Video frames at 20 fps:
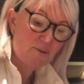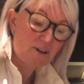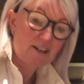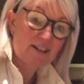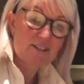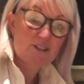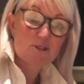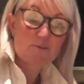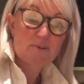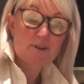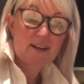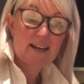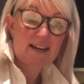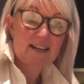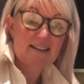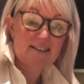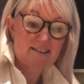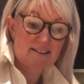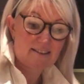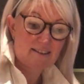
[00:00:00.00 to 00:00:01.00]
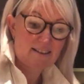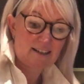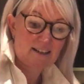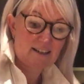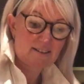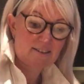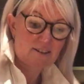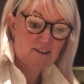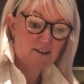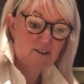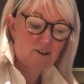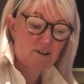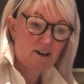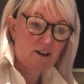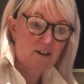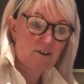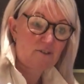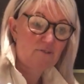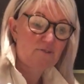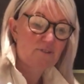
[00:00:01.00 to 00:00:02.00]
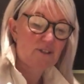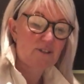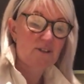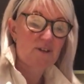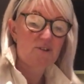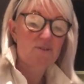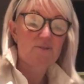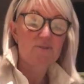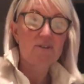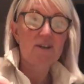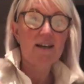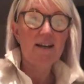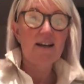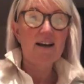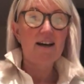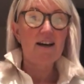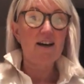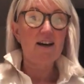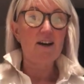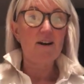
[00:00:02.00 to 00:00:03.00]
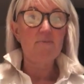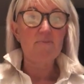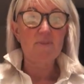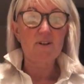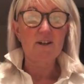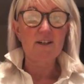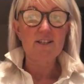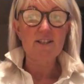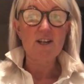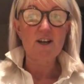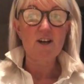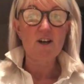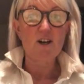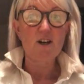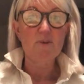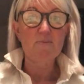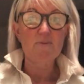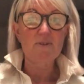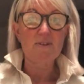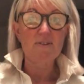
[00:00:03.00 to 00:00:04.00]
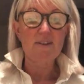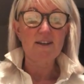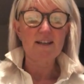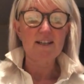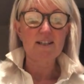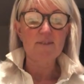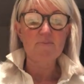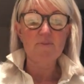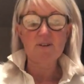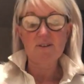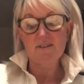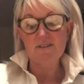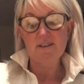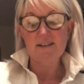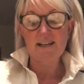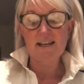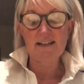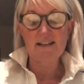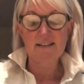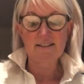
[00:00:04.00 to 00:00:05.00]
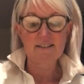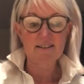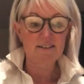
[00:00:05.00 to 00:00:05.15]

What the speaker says: when I do bouquets and things, I often use nice herbs and things, because again it